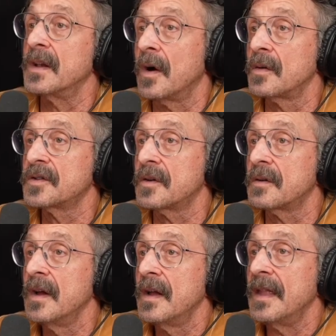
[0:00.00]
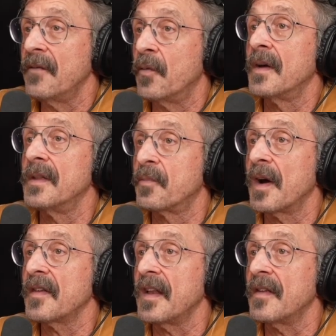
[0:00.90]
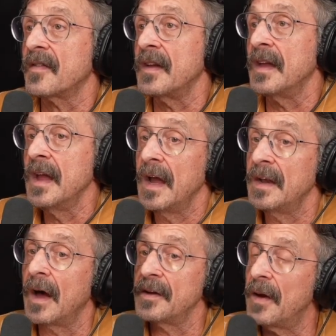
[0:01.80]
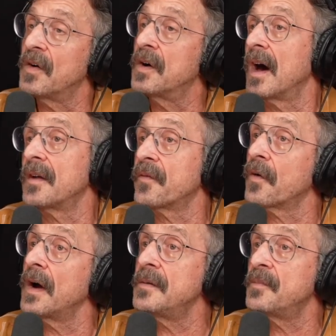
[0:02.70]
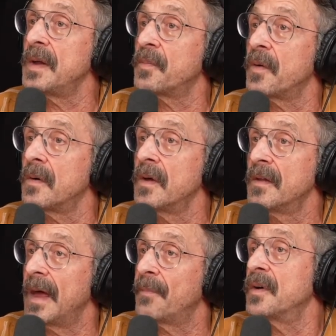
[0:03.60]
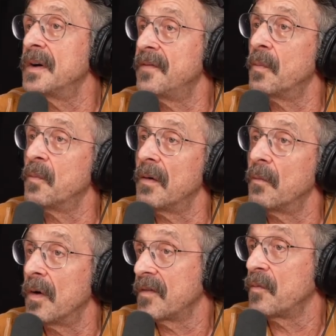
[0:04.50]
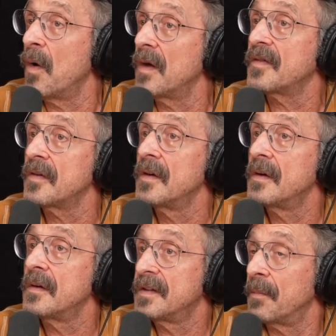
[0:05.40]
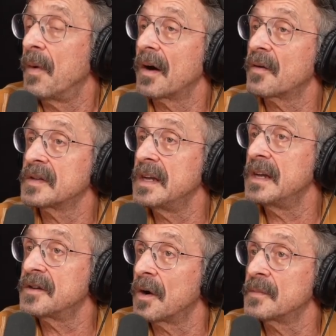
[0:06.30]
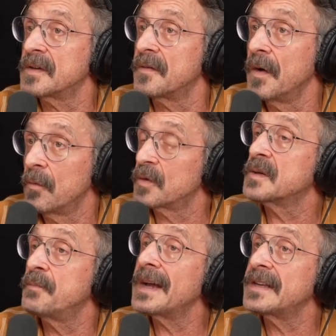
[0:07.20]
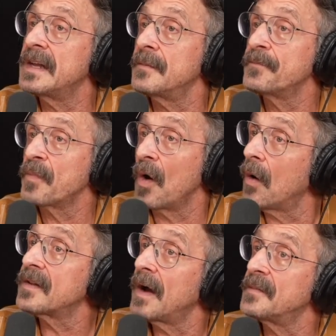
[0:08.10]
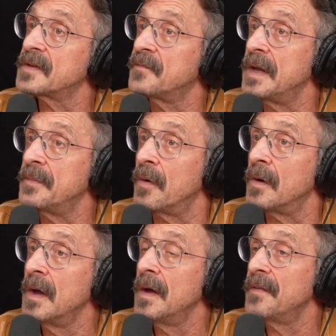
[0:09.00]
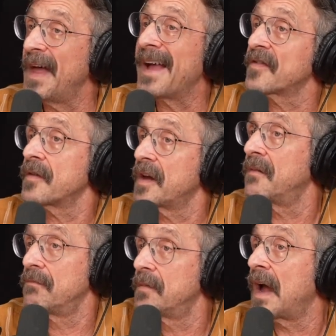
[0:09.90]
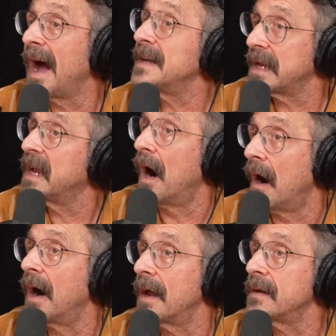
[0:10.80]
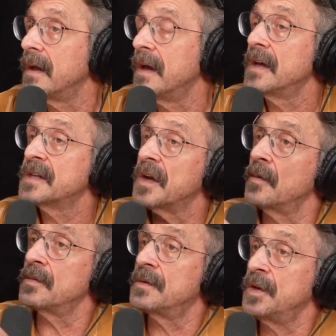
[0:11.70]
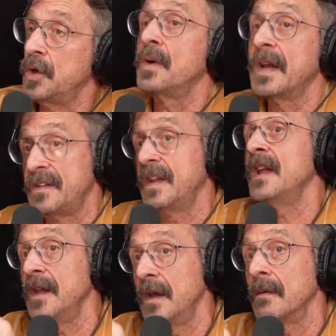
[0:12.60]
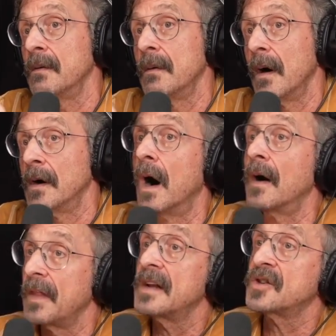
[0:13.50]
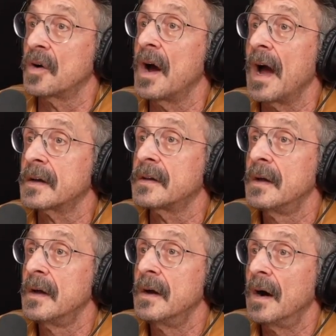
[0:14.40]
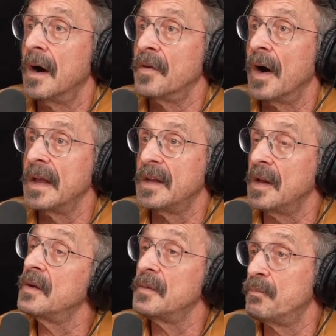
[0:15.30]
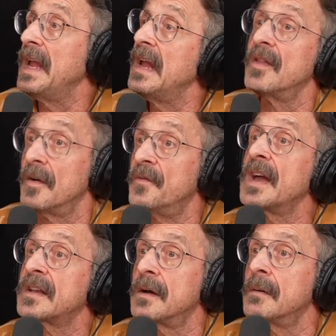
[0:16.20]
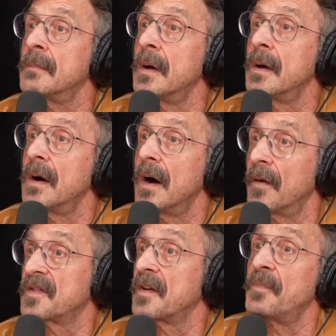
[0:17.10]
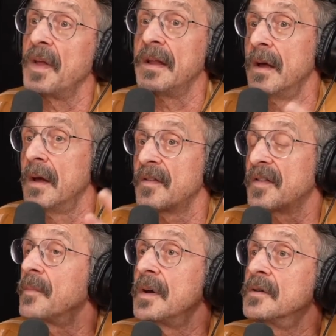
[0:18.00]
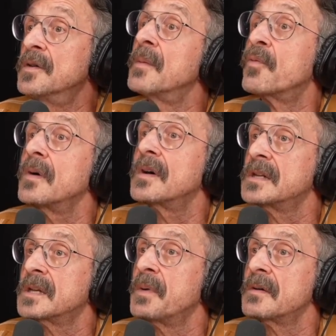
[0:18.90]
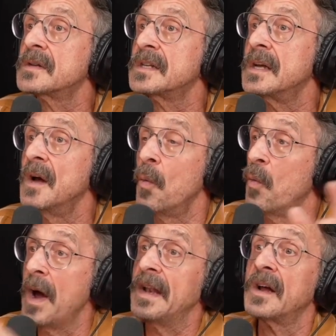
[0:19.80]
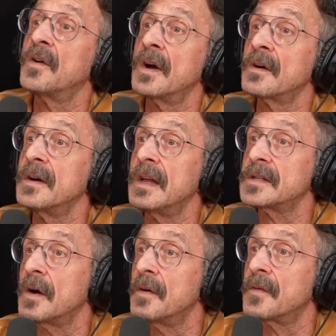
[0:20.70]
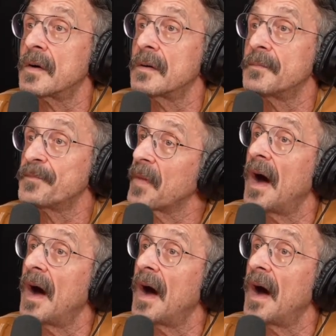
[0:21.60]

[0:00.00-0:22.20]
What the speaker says: culture, and they've won the presidency, and now you have a lot of frightened people that believe in what was once democracy in terms of respecting all types of people. That's kind of gone. So you continue along that track of like you being the victim of something, some liberal conspiracy when it clearly is over? I